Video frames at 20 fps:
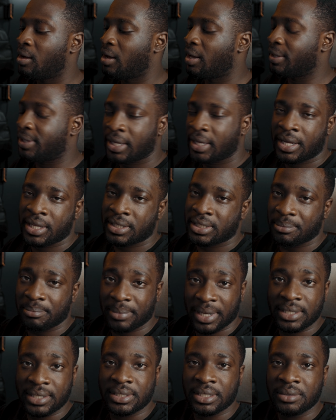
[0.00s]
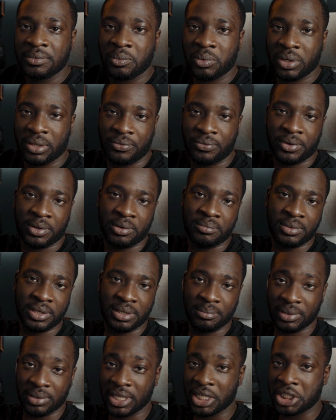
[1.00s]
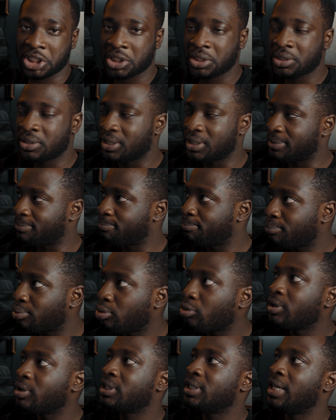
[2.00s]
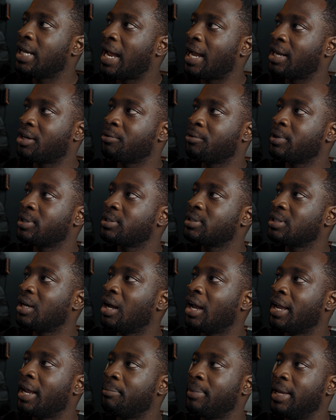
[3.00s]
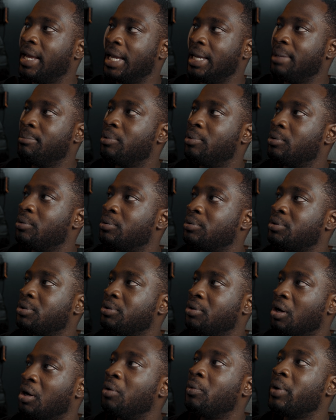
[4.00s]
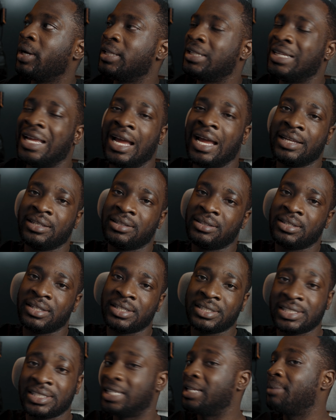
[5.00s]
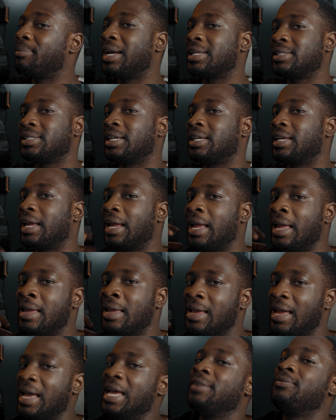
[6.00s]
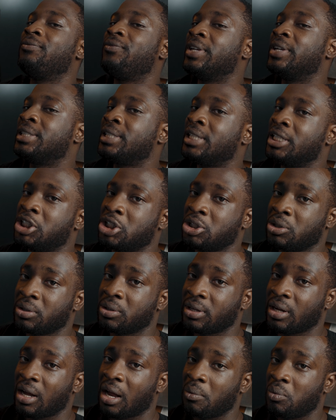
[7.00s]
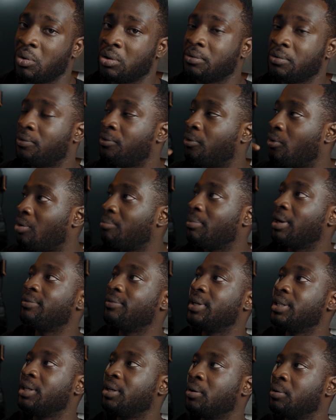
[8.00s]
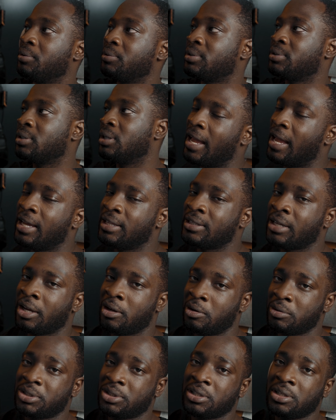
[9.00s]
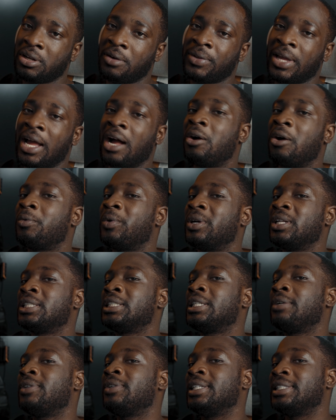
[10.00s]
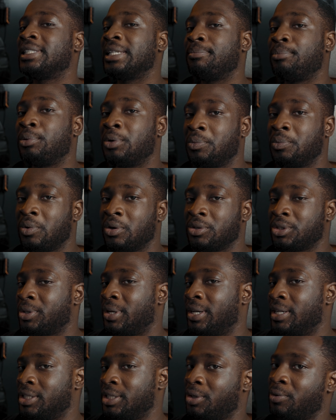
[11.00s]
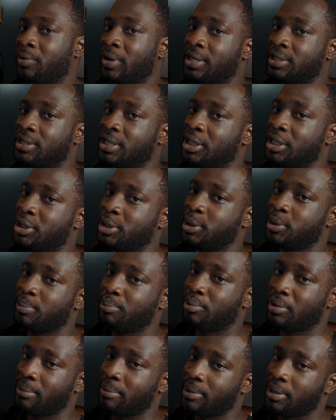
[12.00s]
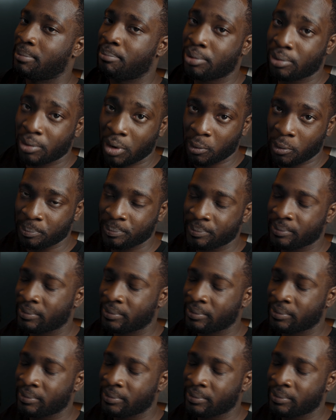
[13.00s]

I think it's amazing with film emulation. It's pretty accurate. I am able to go in at the cinematic and vintage look I want for my videos. And I also loved how relatively simple it was to integrate into Premiere Pro.